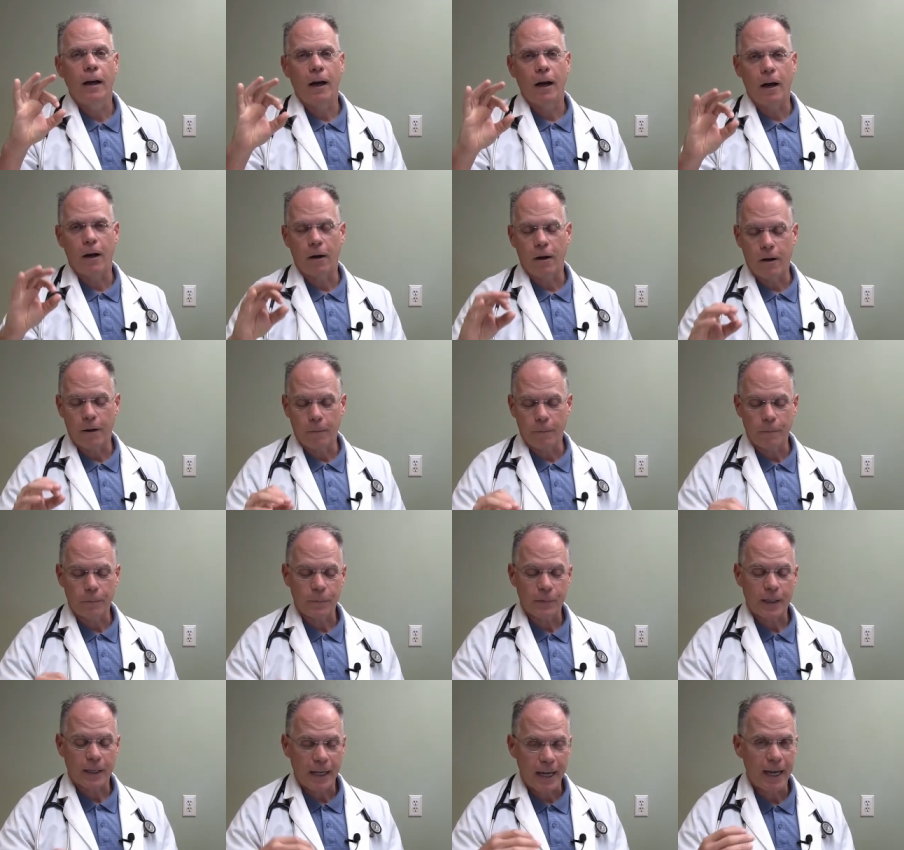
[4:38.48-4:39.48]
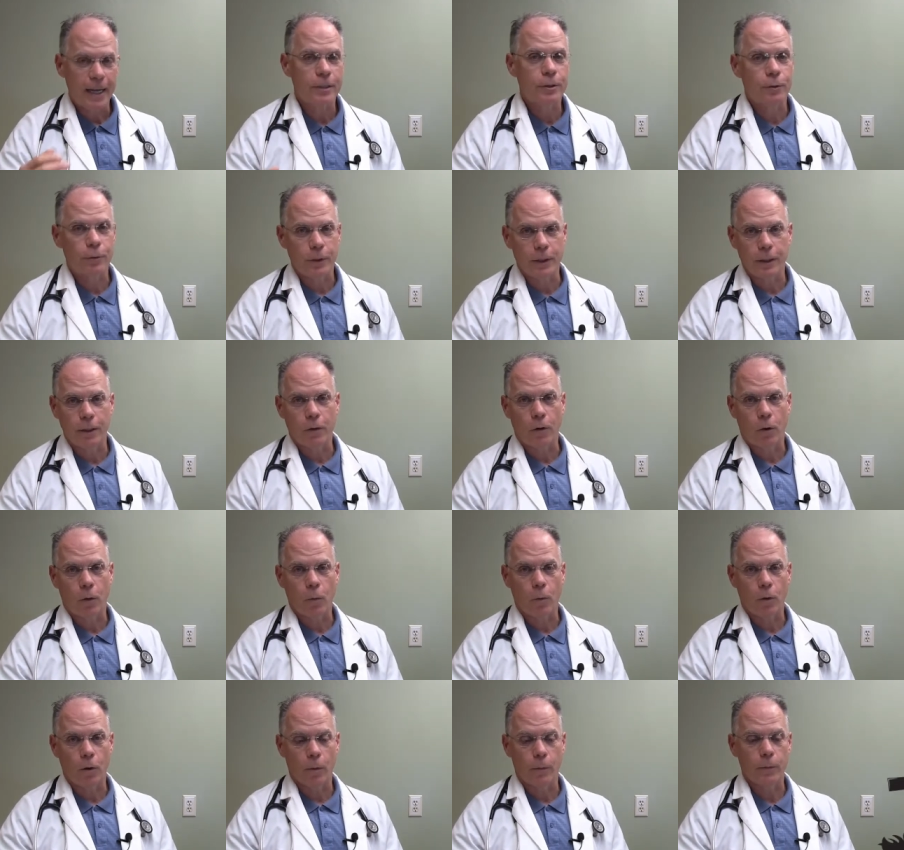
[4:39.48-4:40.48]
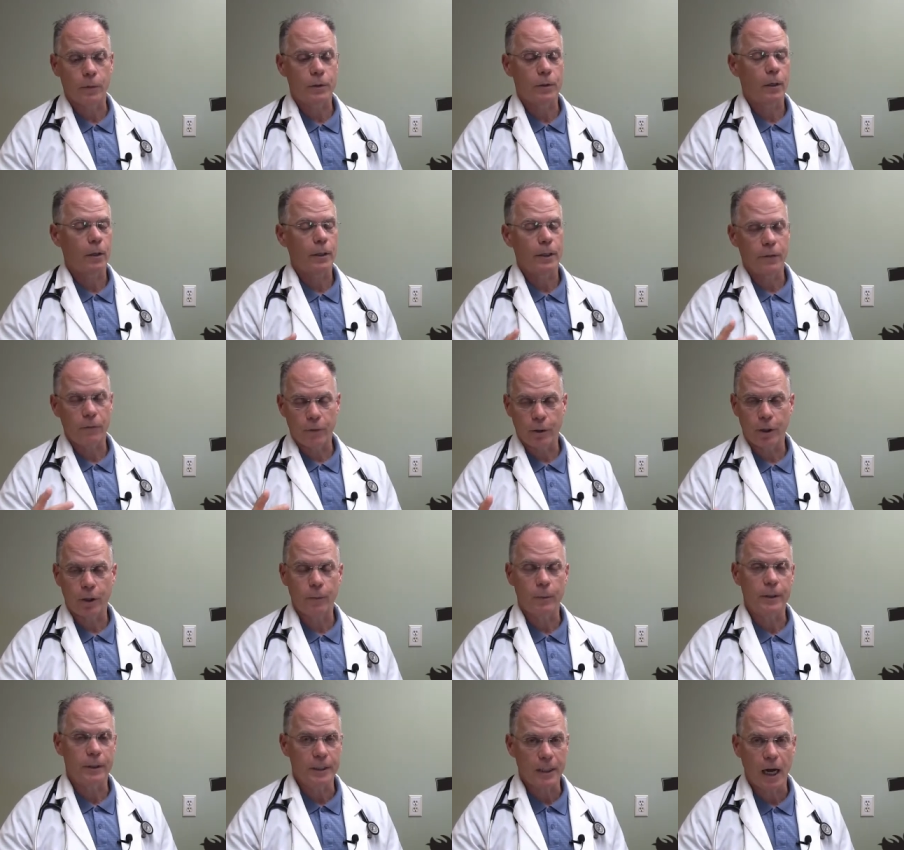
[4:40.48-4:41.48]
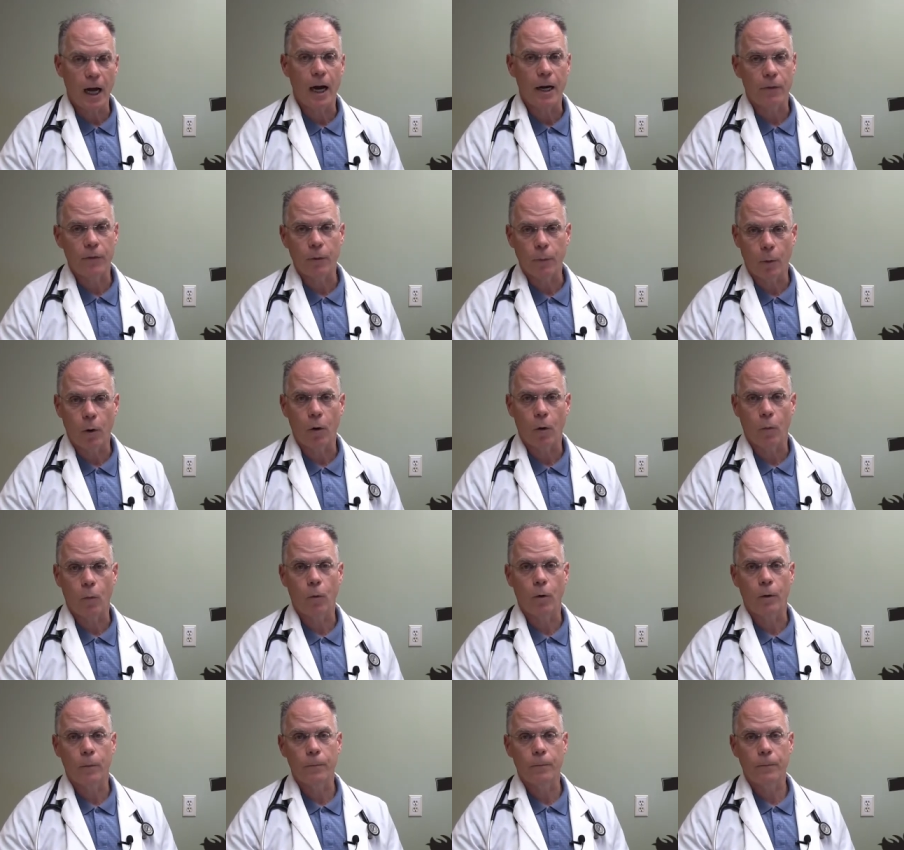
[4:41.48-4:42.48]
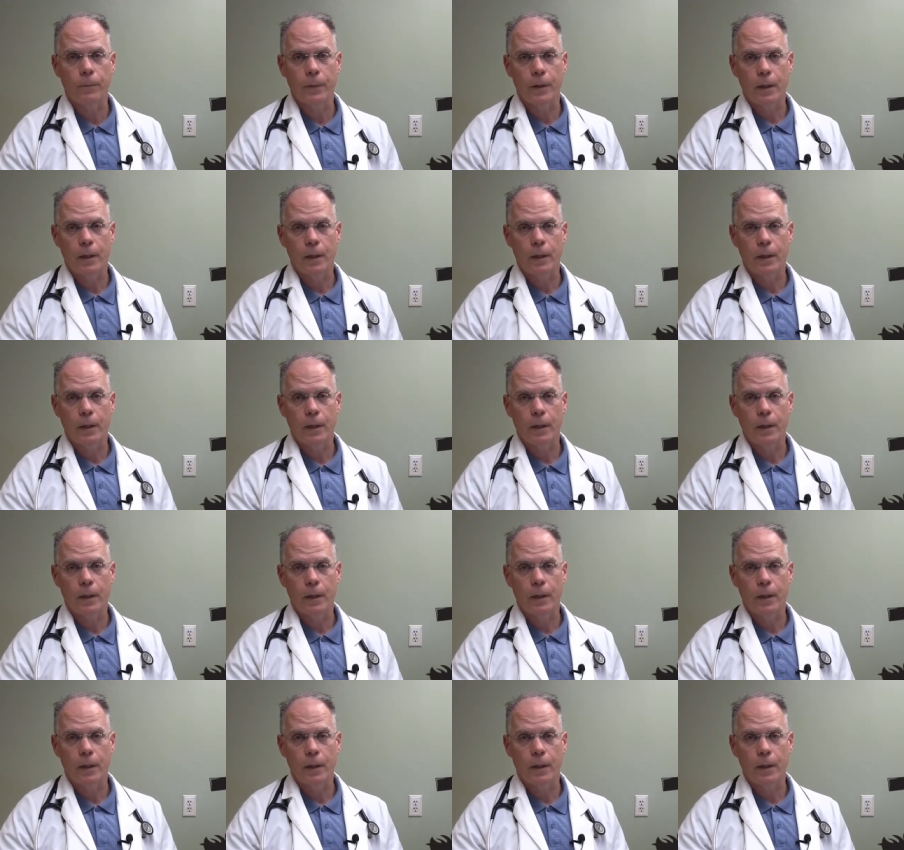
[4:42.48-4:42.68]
Um, cats who get heartworms invariably die from heartworm.